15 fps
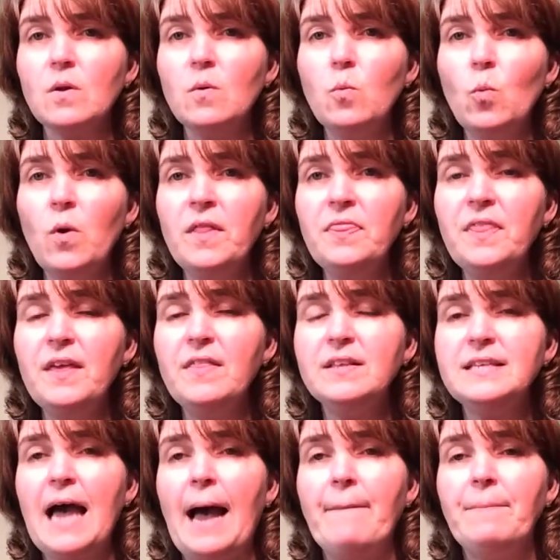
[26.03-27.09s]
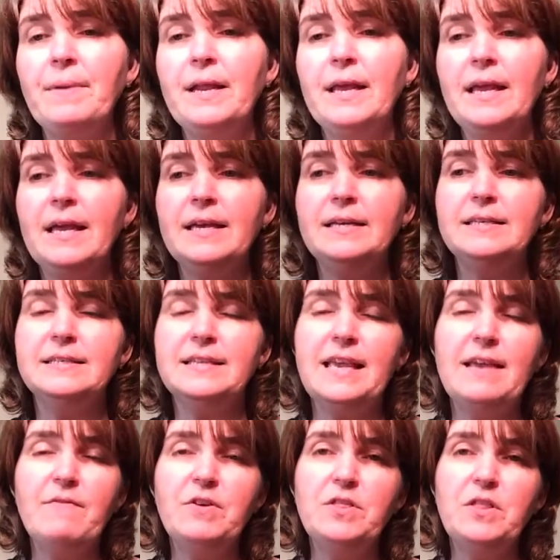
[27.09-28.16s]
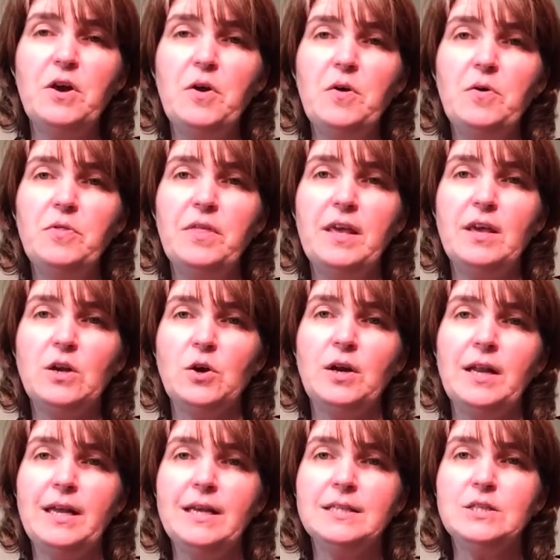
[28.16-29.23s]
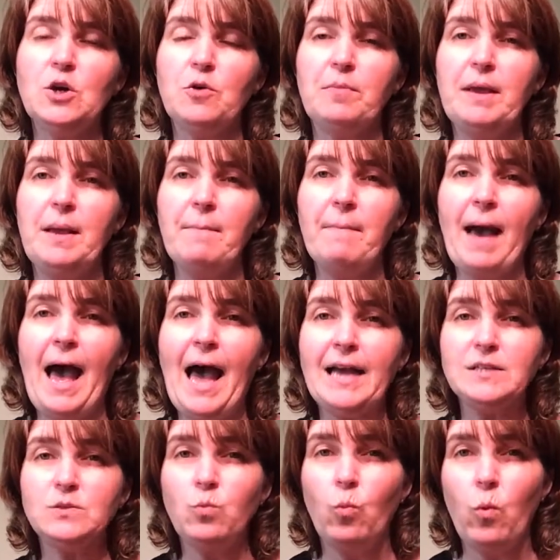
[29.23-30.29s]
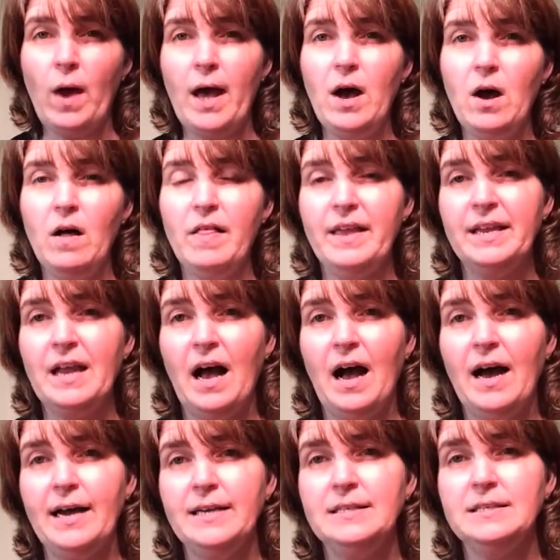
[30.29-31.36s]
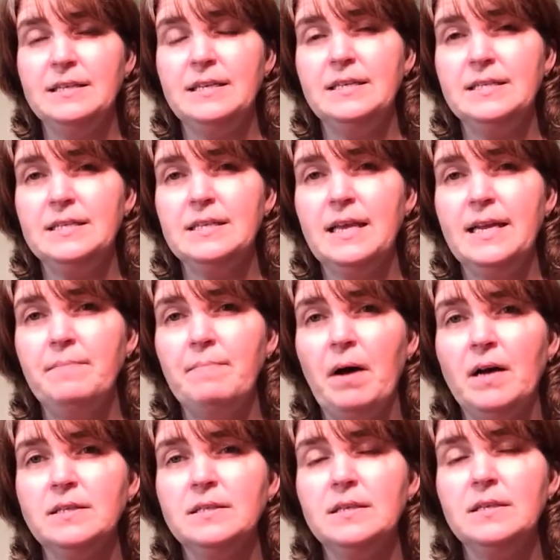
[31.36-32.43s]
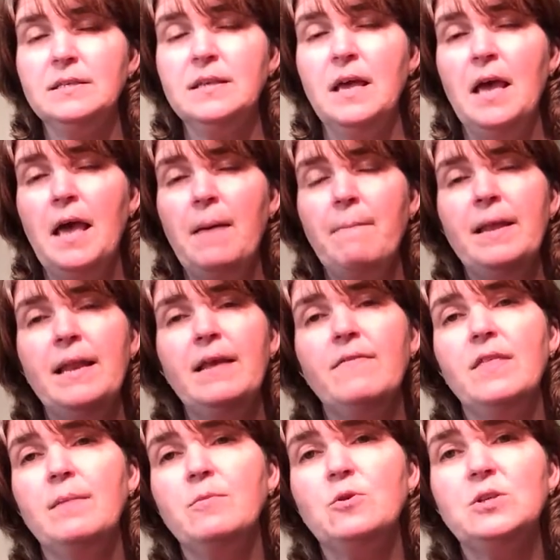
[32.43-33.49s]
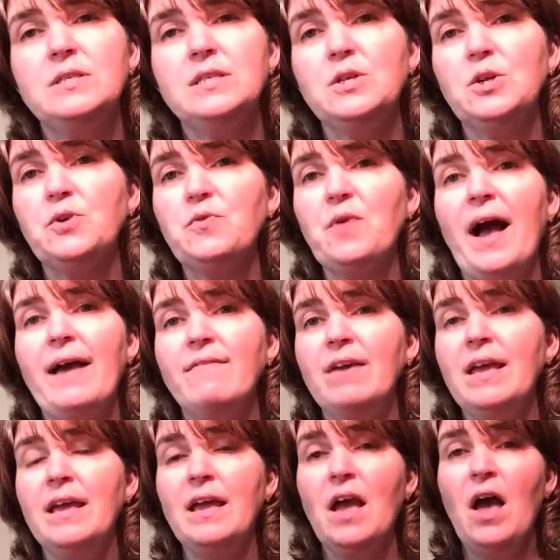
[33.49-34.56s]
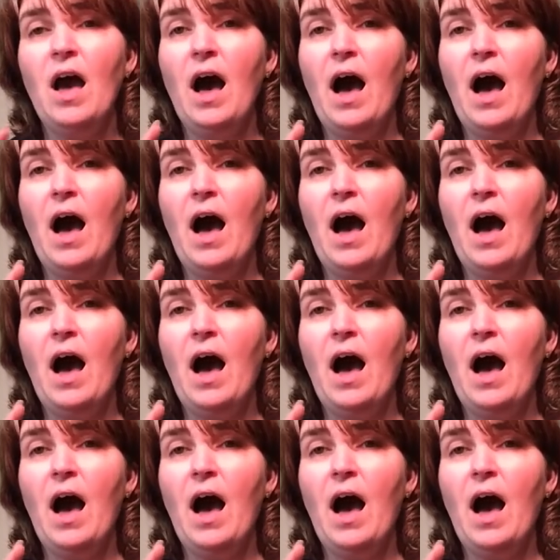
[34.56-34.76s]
one thing that's happening is even though the ingredients are being packed well in ice and insulated boxes, many of them are still arriving